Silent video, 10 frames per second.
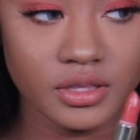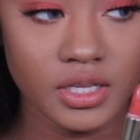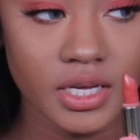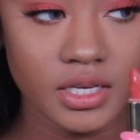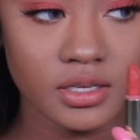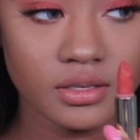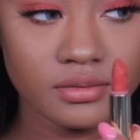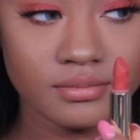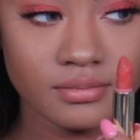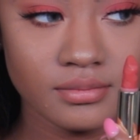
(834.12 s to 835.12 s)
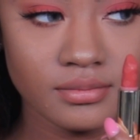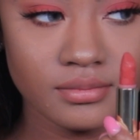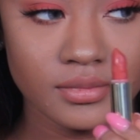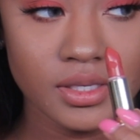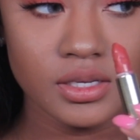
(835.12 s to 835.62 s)
Like,
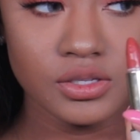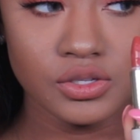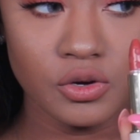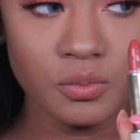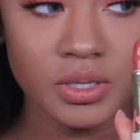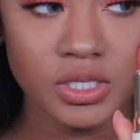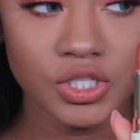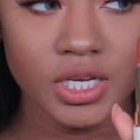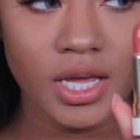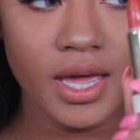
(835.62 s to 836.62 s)
it's so peachy,